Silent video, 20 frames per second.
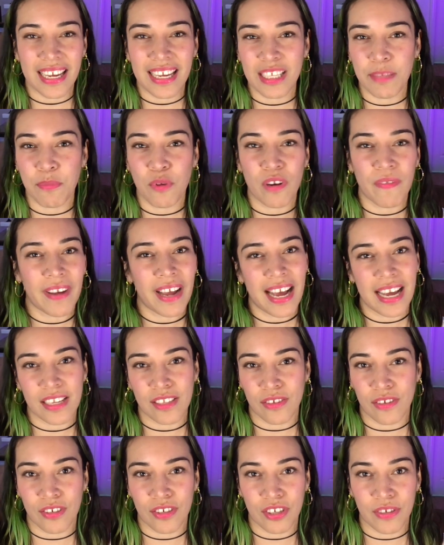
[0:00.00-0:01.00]
It's more of a
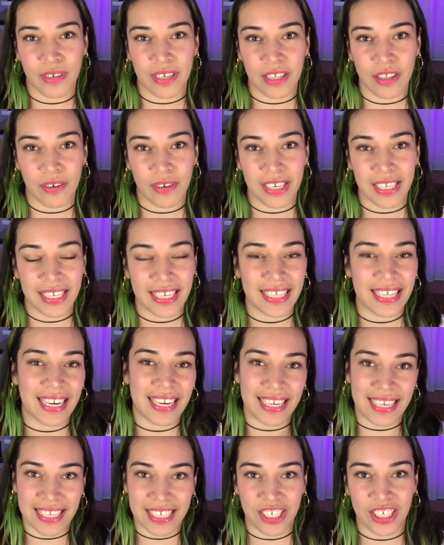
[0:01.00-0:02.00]
hassle to do it in 3D than
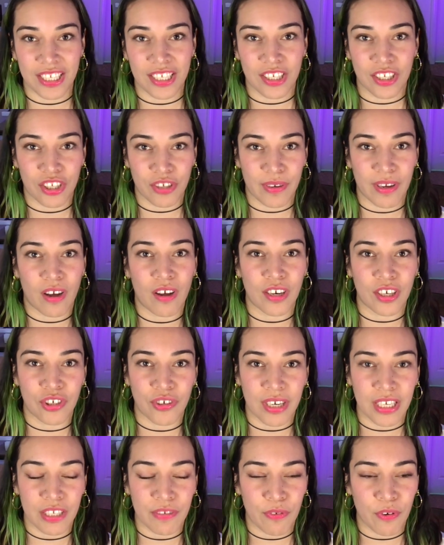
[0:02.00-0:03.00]
it is just to do it on a
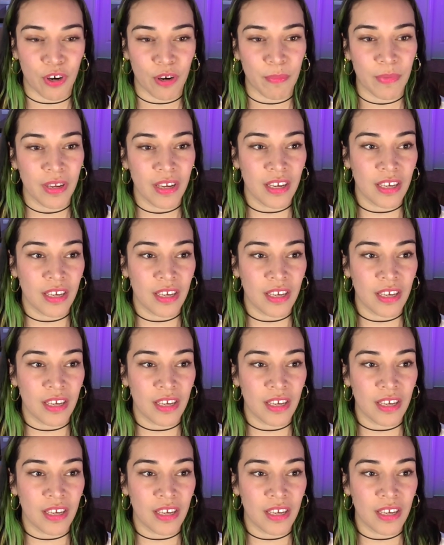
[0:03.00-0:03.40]
dress form.